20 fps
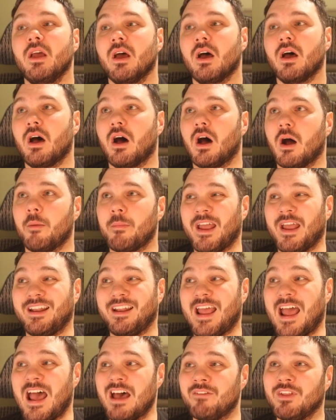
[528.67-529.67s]
And
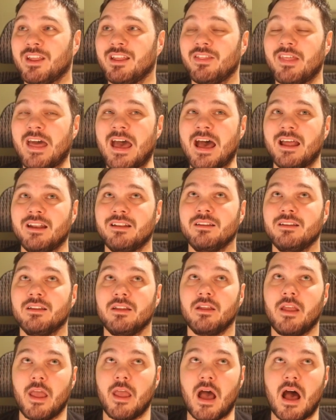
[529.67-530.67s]
having that
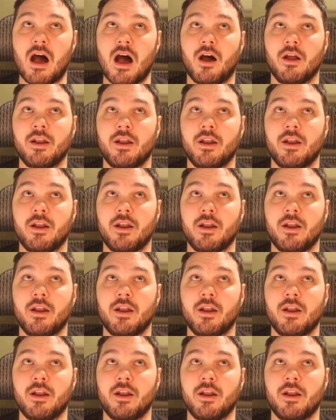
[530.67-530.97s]
on